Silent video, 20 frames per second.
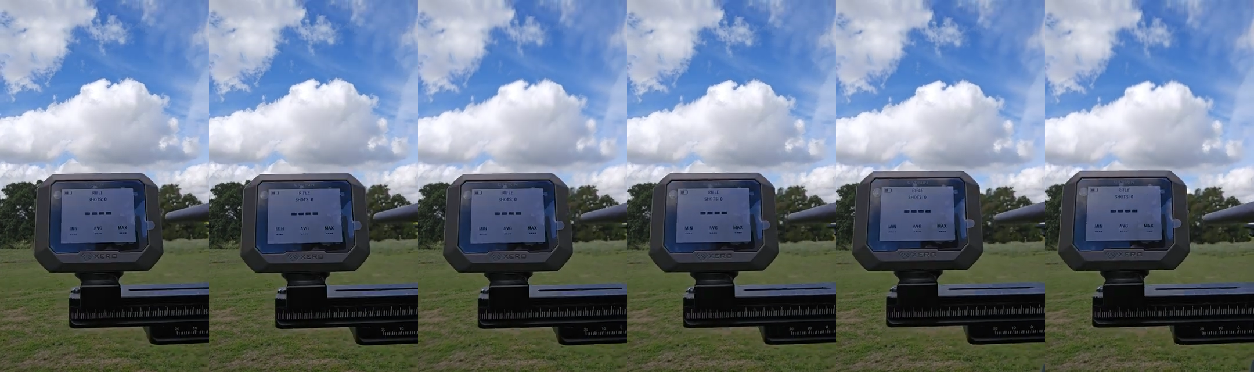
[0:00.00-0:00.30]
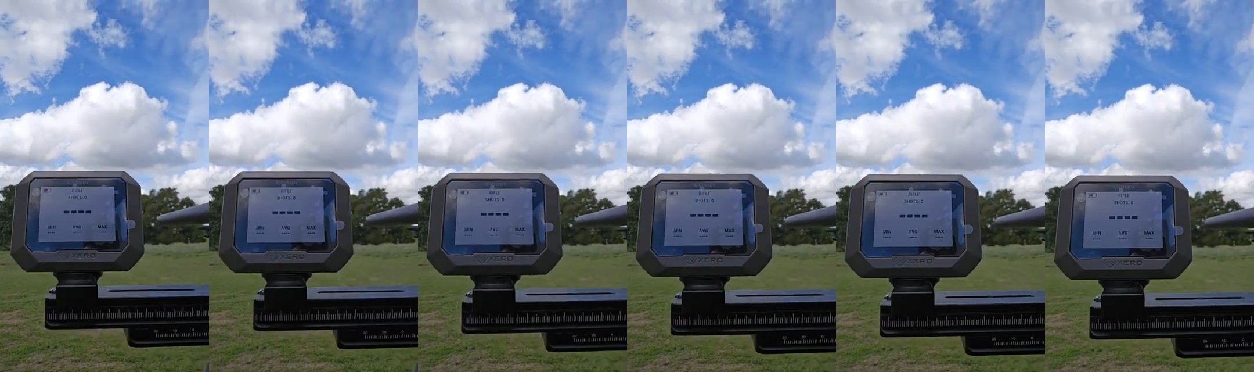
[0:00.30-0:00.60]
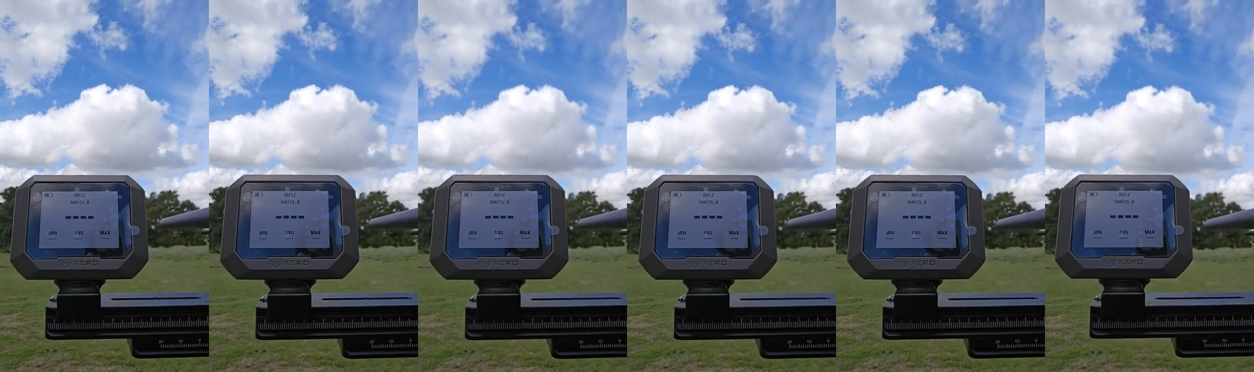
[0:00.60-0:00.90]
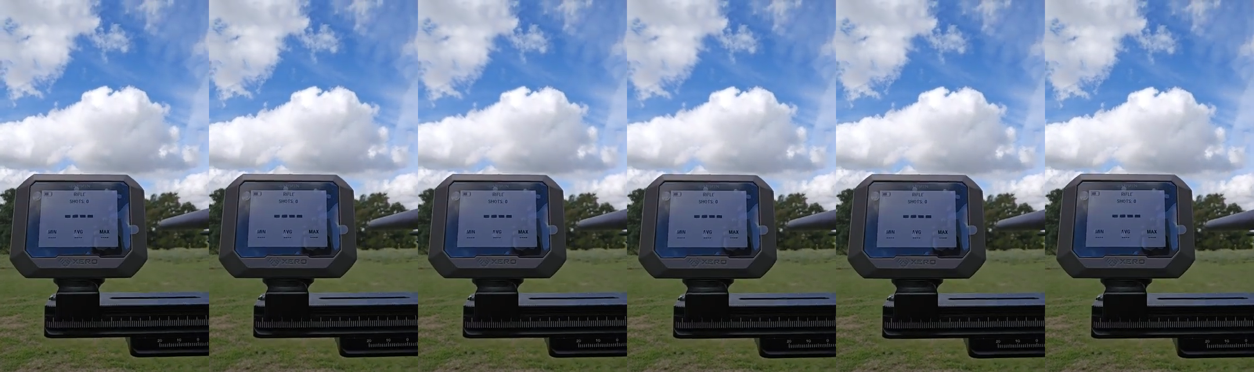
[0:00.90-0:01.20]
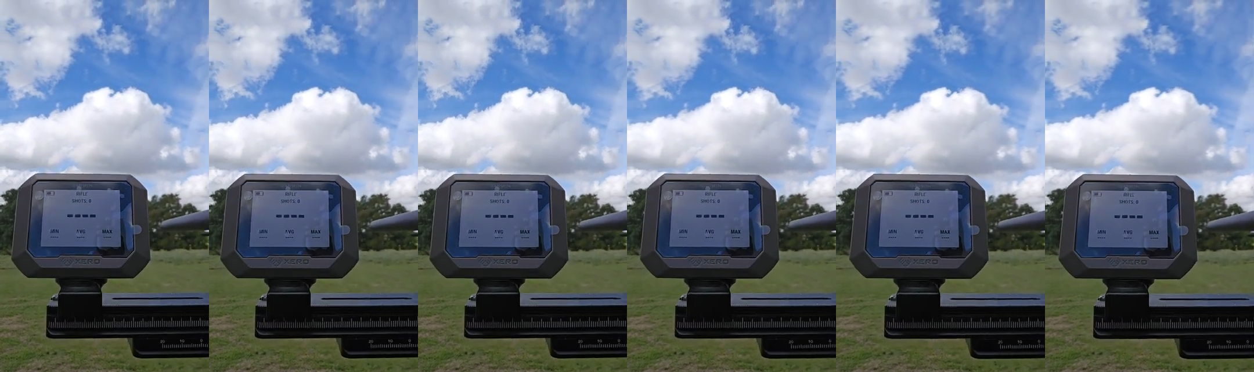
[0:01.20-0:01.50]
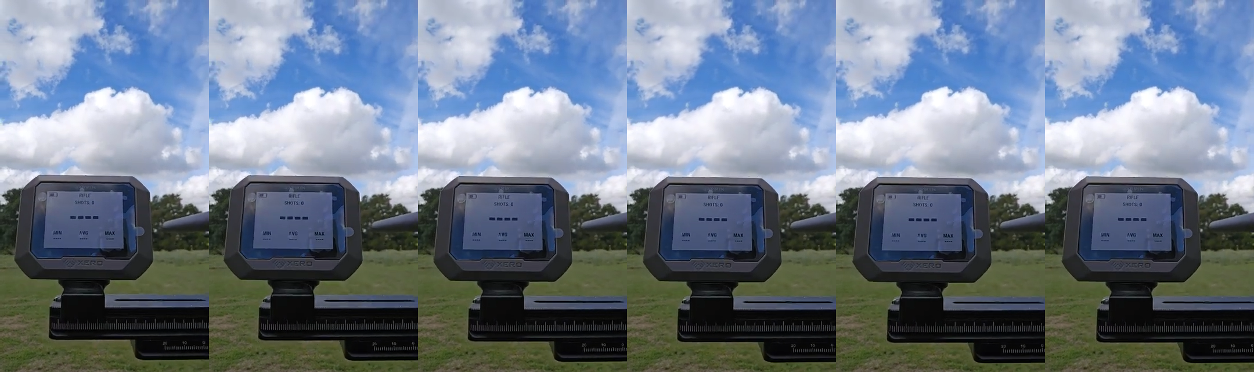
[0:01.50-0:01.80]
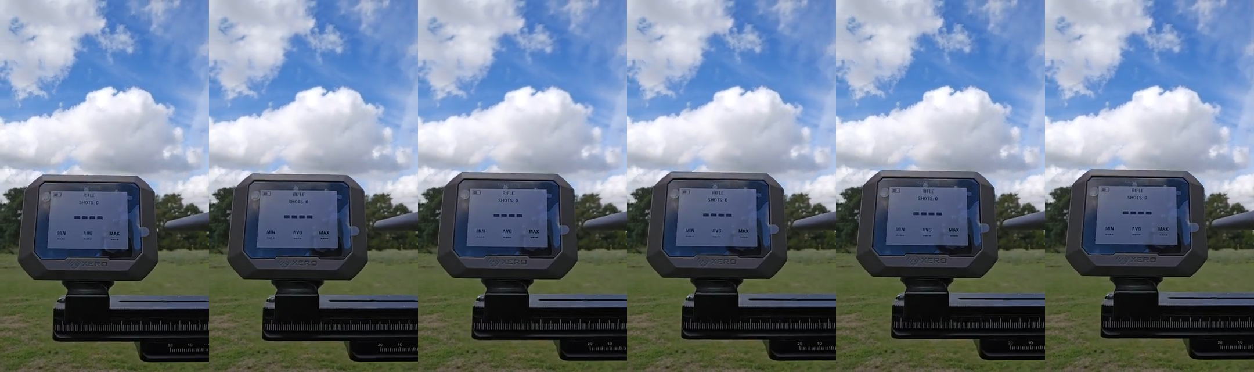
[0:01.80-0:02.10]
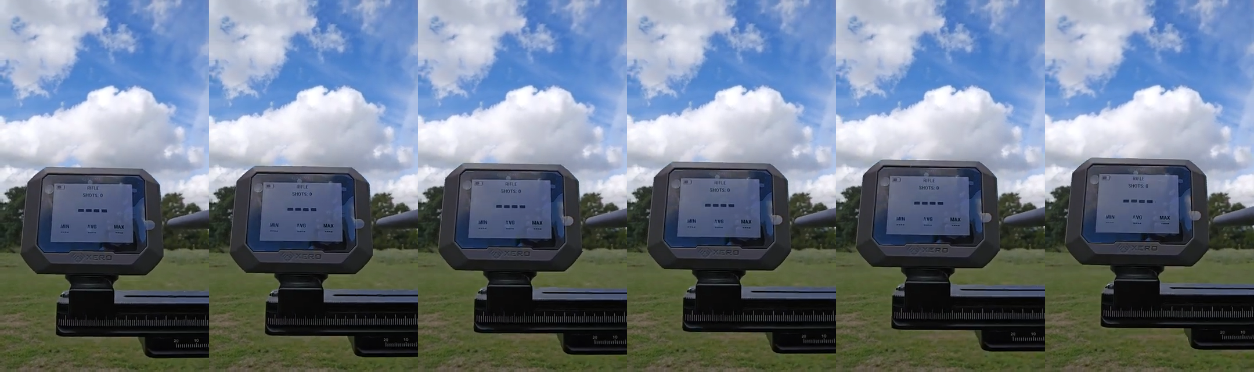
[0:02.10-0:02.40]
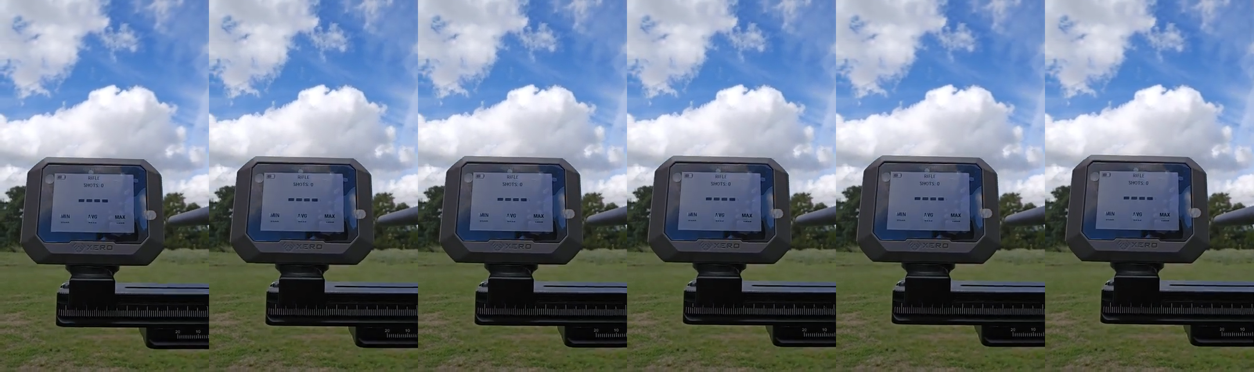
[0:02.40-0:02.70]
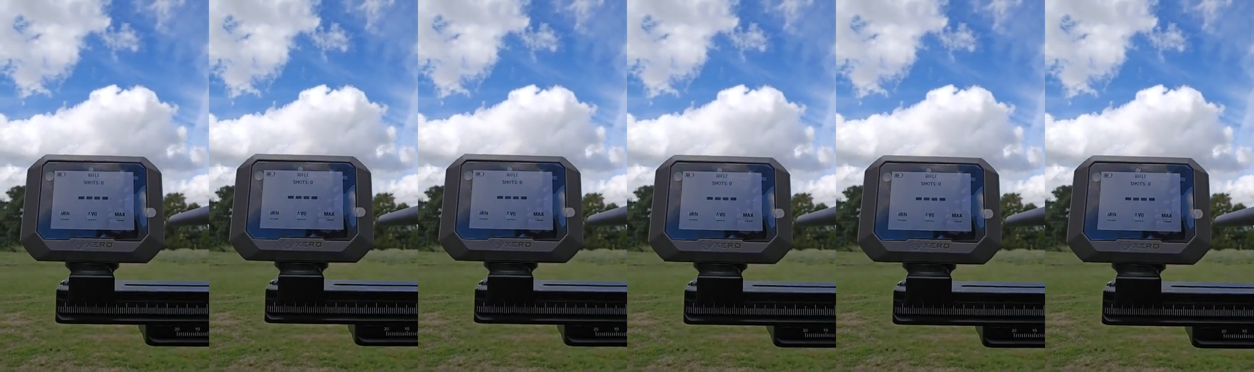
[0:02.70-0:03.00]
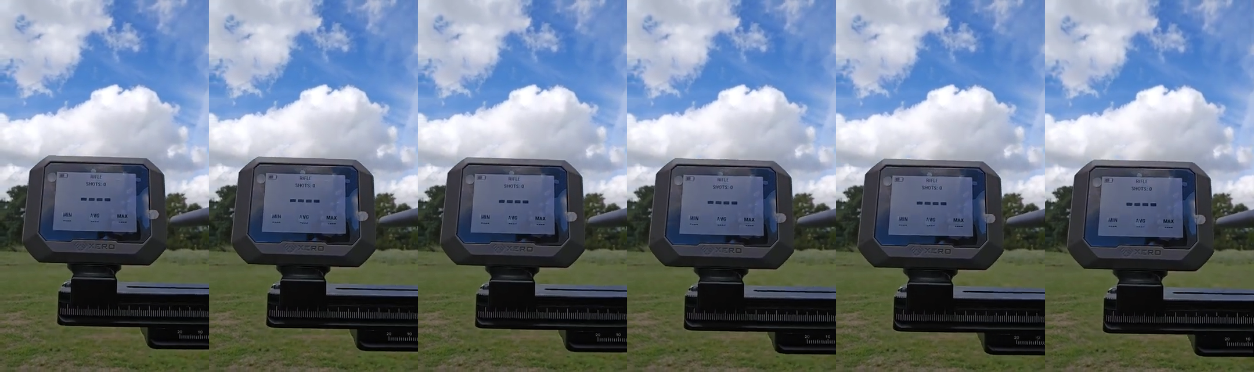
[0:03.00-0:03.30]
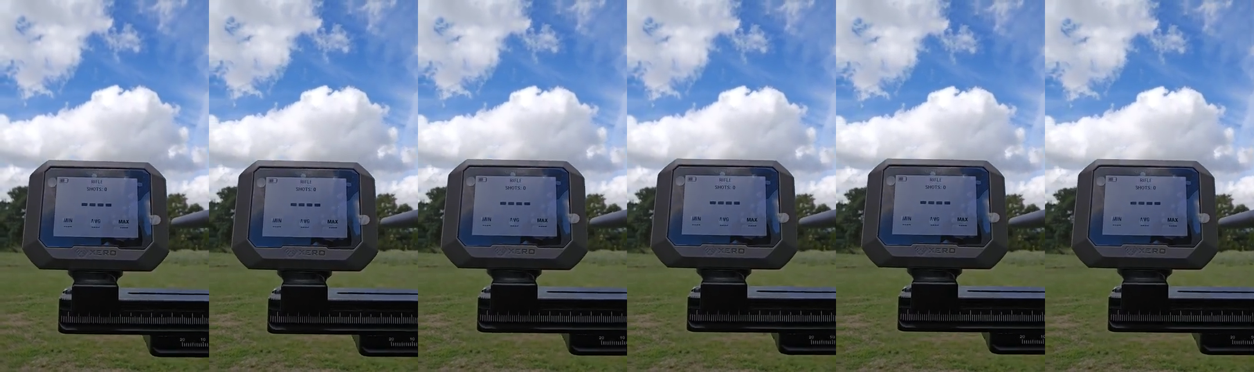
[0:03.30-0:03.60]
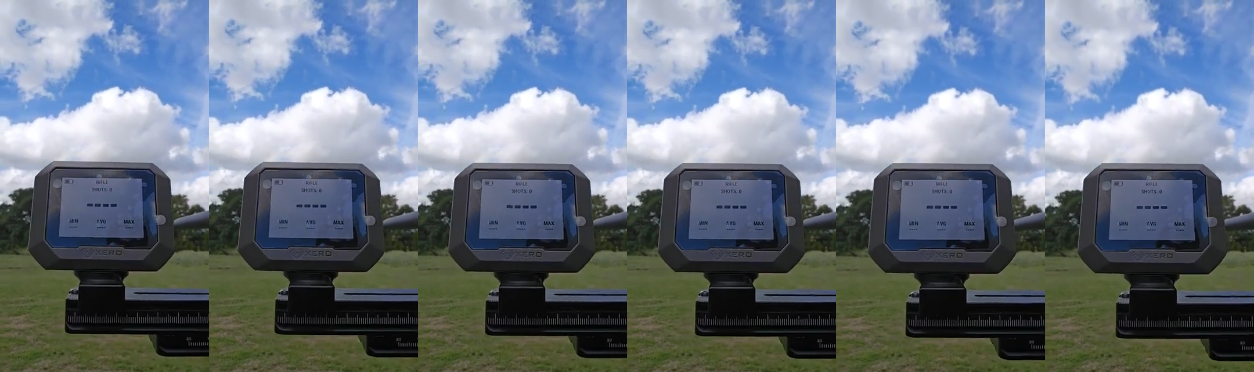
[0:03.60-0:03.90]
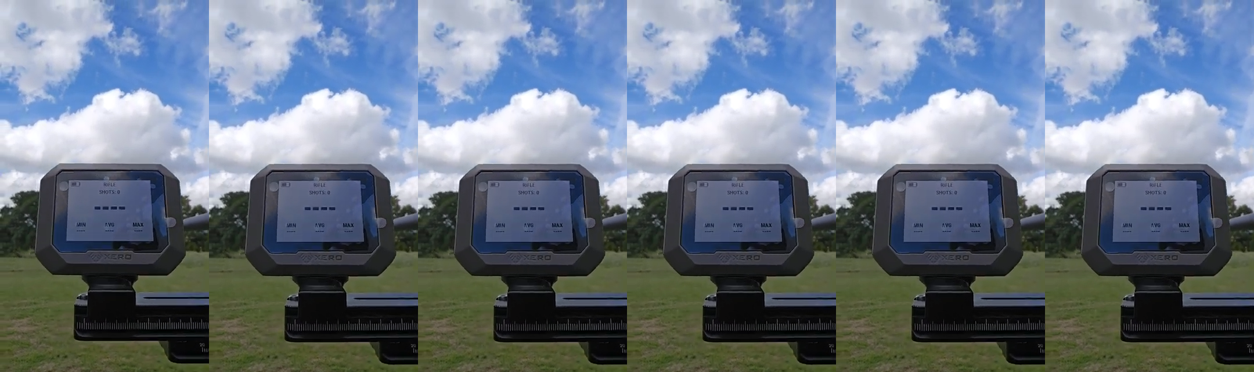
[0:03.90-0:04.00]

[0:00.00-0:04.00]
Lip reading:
Nobody's mouth can be seen.